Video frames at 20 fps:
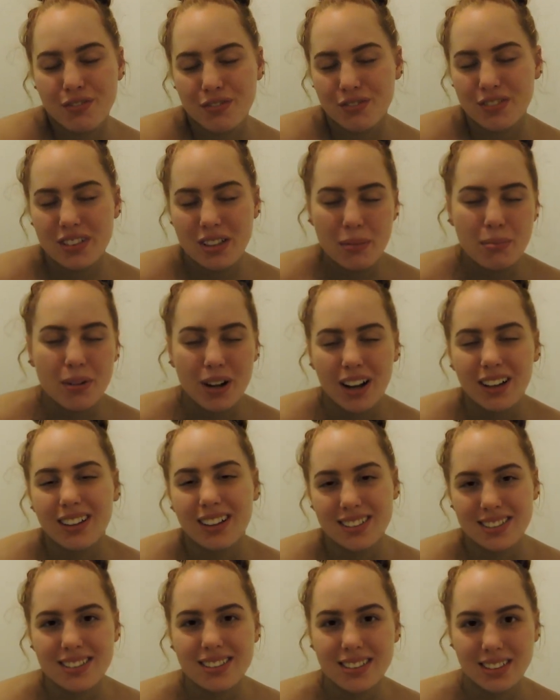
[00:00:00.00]
Some
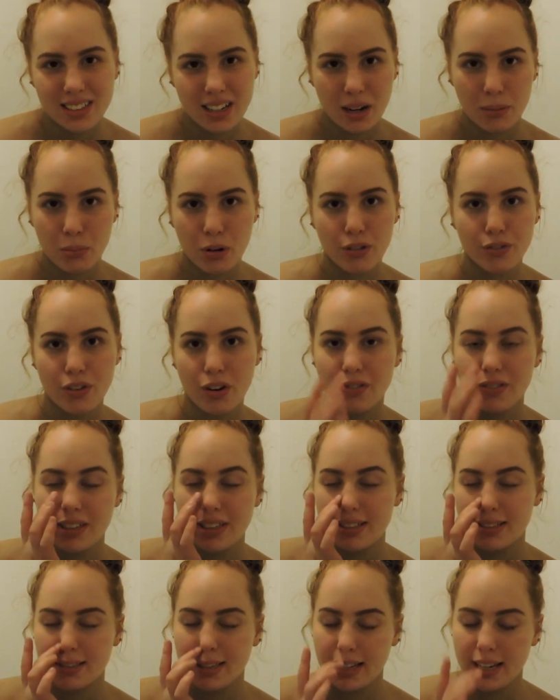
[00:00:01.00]
colour did come off
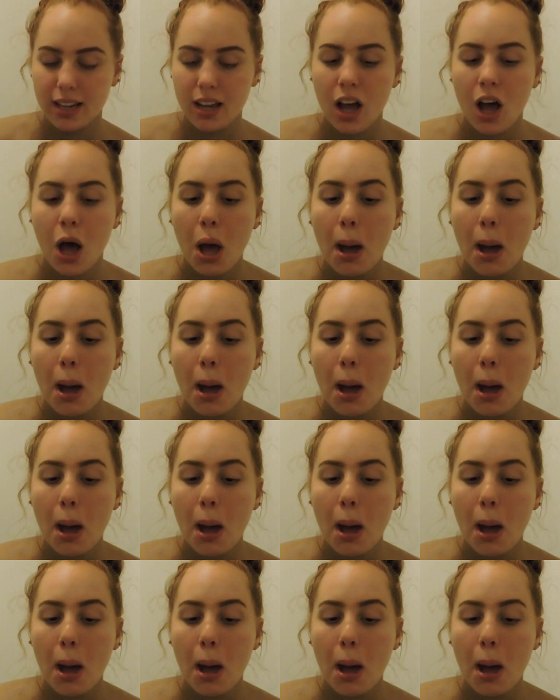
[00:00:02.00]
obviously,